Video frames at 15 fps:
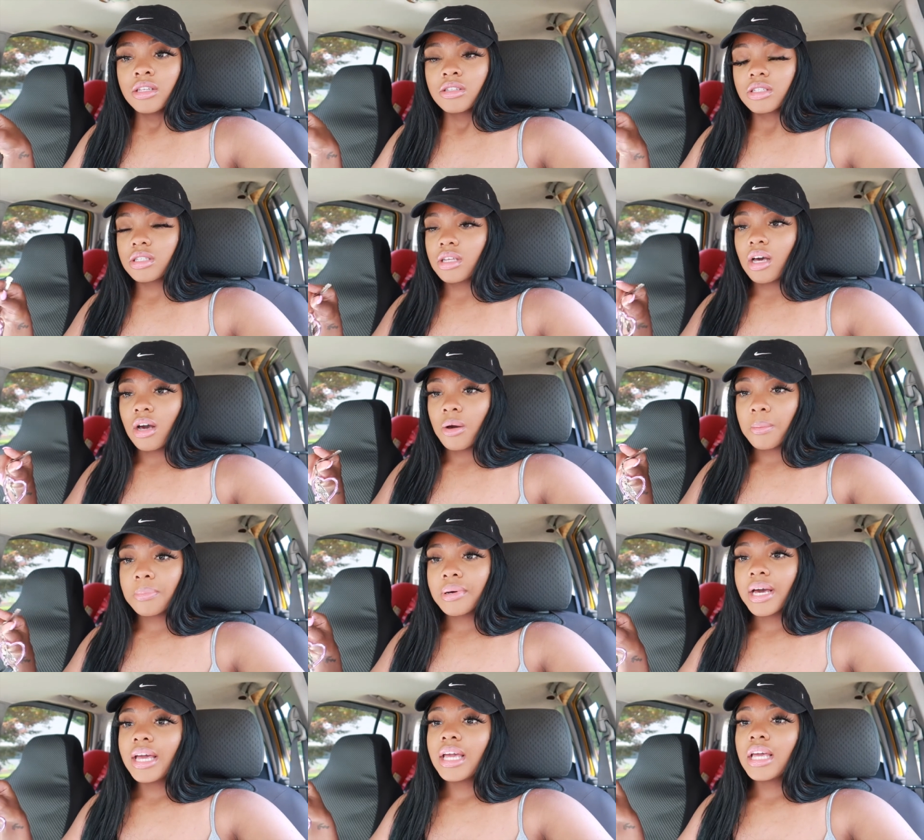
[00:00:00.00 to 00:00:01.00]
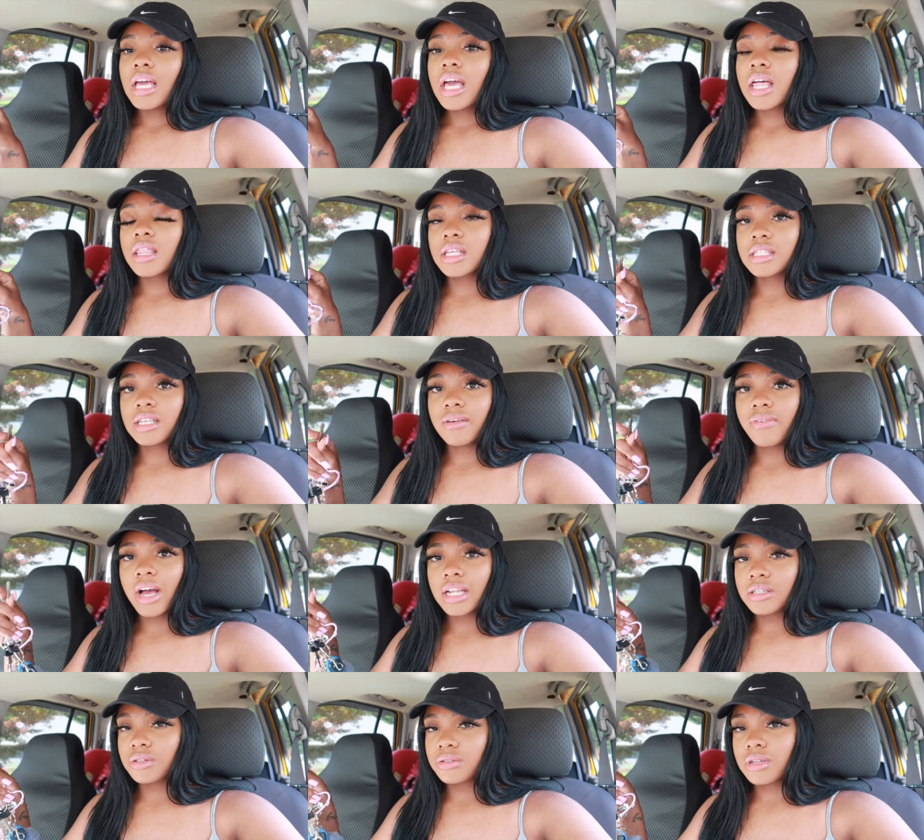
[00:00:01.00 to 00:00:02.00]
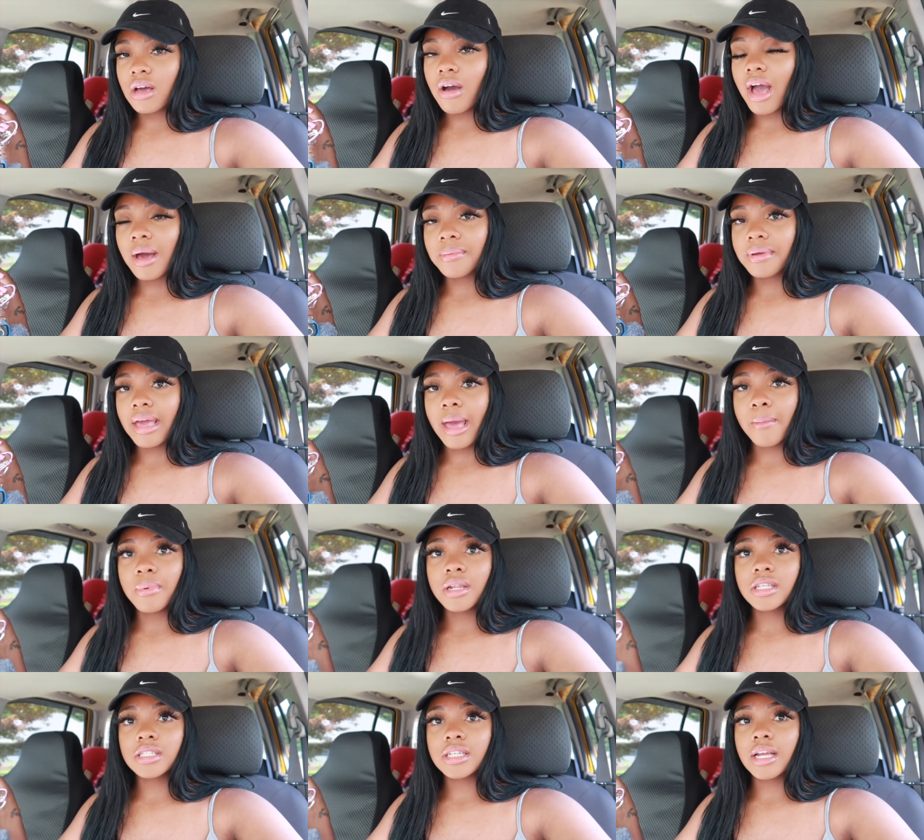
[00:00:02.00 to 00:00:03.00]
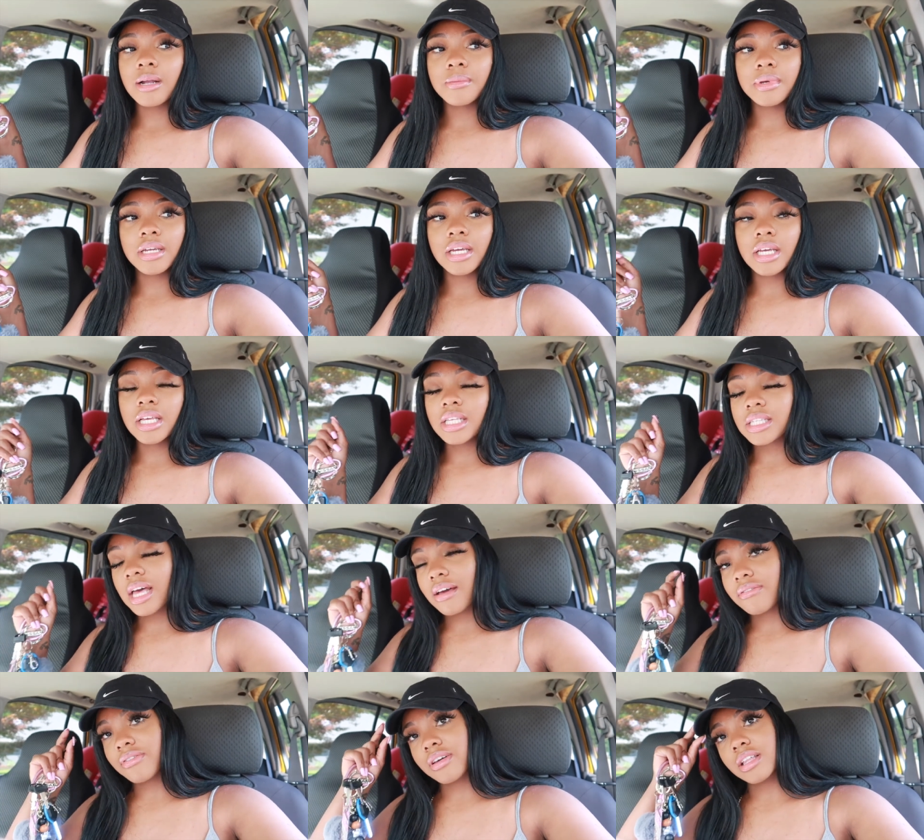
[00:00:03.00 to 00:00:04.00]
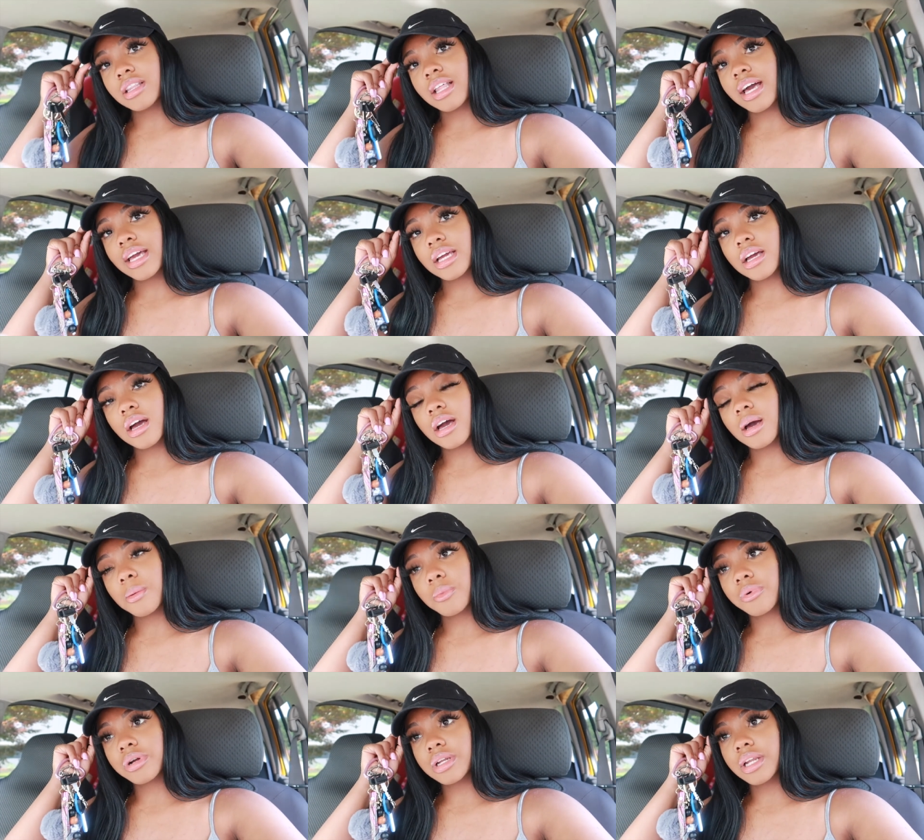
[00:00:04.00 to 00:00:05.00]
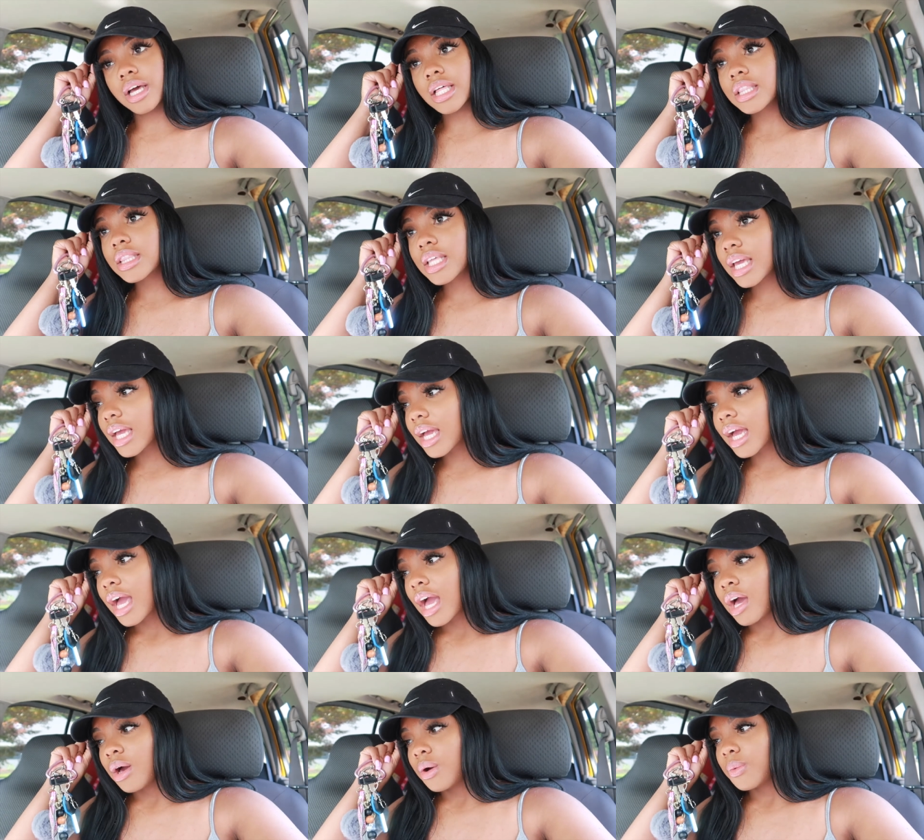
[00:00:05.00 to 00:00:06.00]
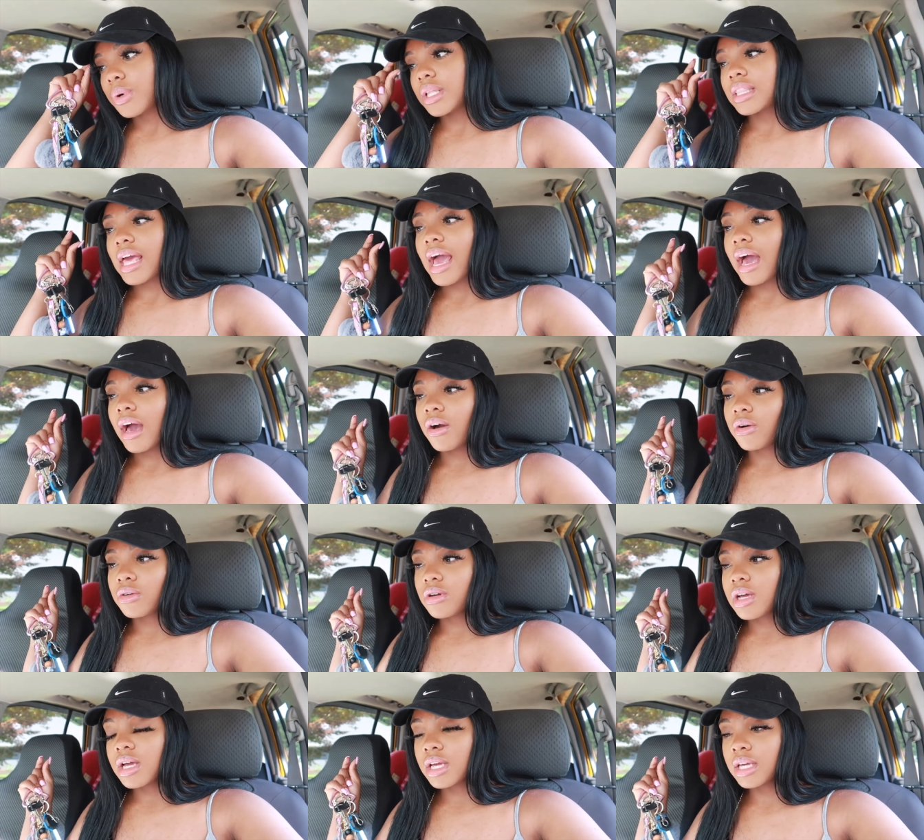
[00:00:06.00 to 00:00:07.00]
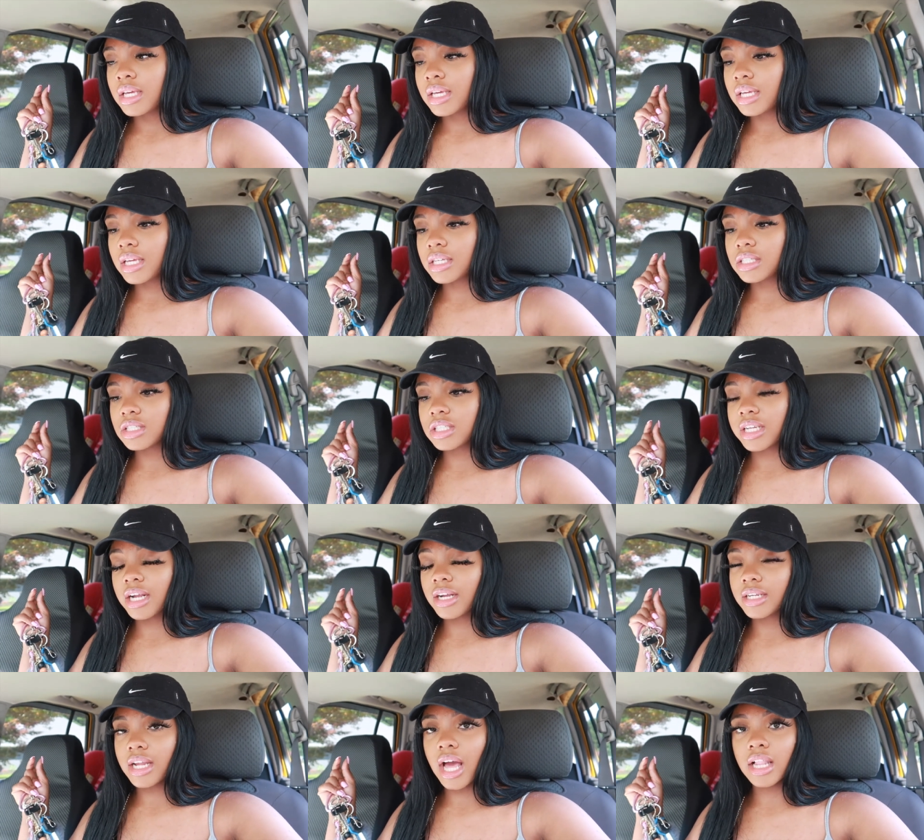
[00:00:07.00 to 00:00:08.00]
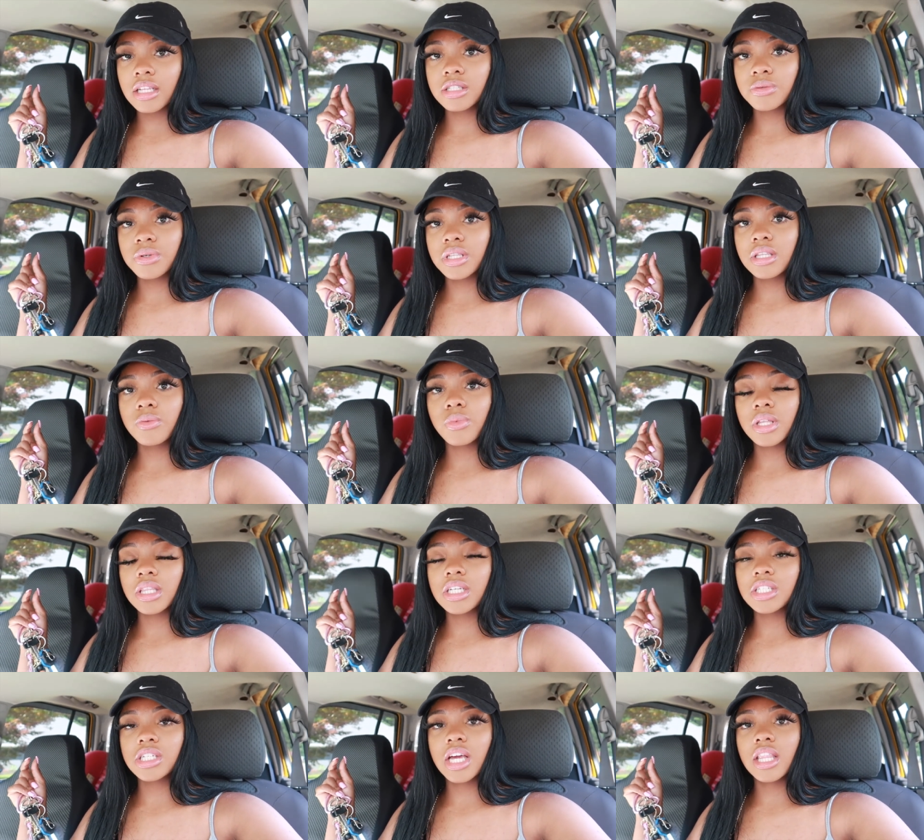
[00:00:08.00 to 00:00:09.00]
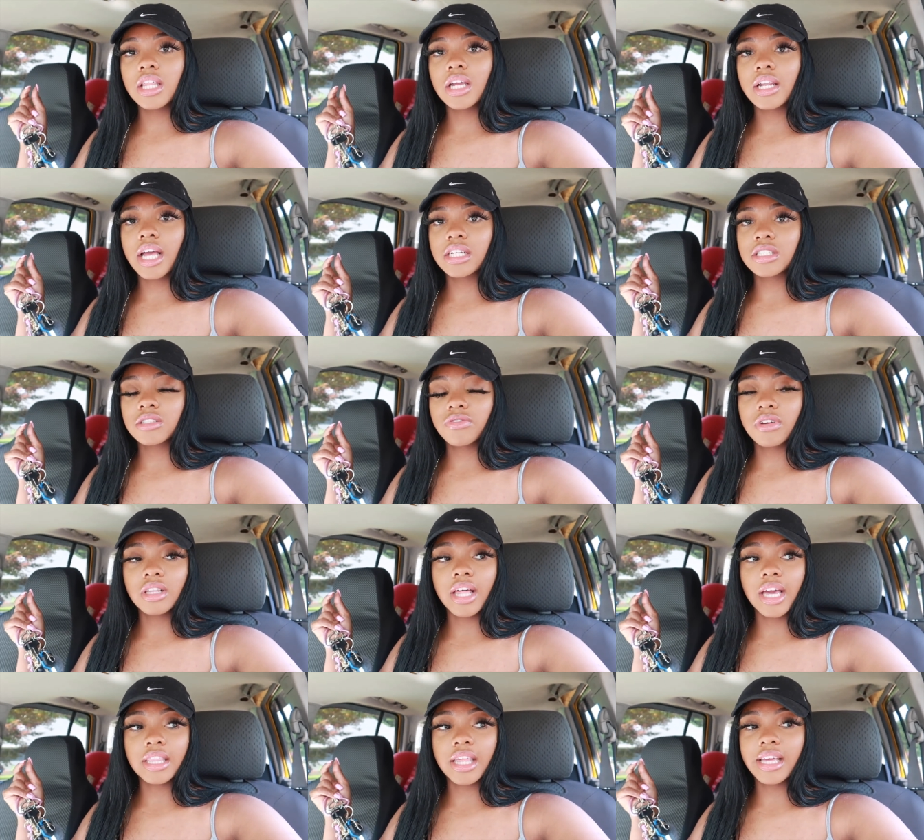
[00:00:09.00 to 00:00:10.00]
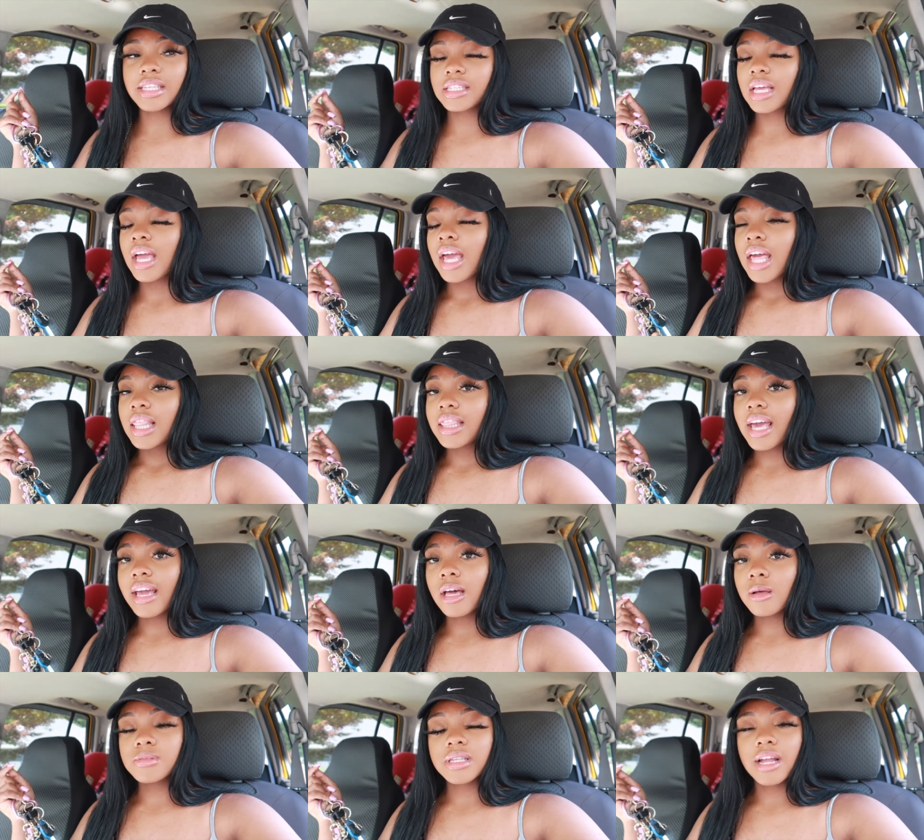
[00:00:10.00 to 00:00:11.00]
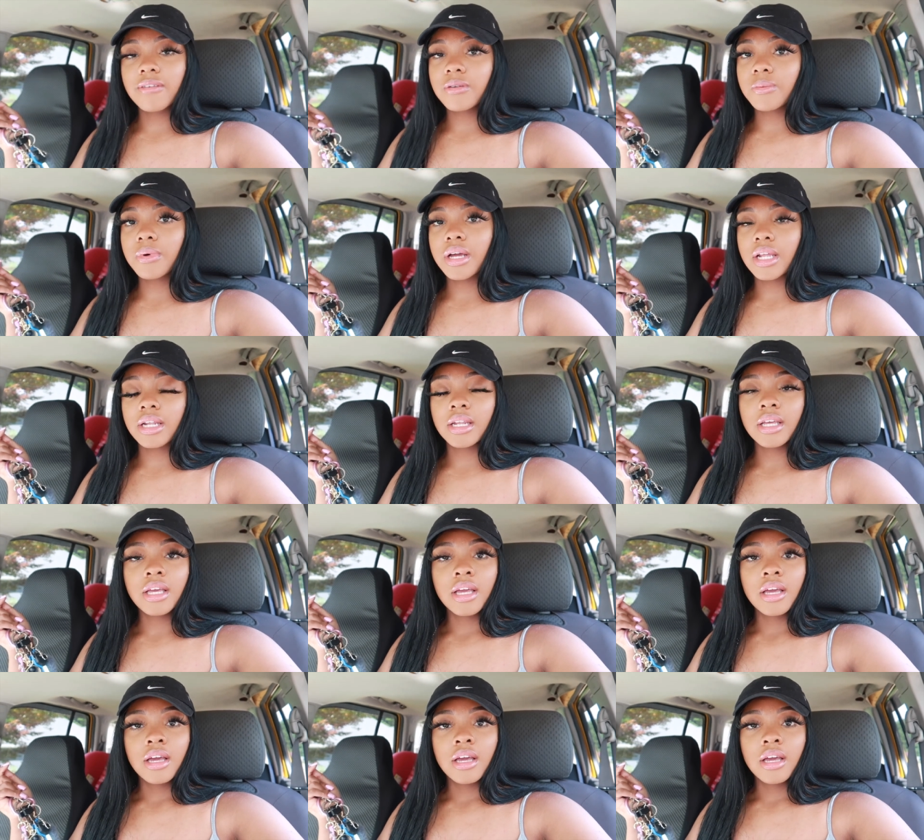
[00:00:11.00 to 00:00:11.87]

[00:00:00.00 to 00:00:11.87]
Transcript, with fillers: so but the stuff I do know I'll be happy to share because I feel like um, we're nothing without sharing knowledge with with each other and I just feel like that's that helps everyone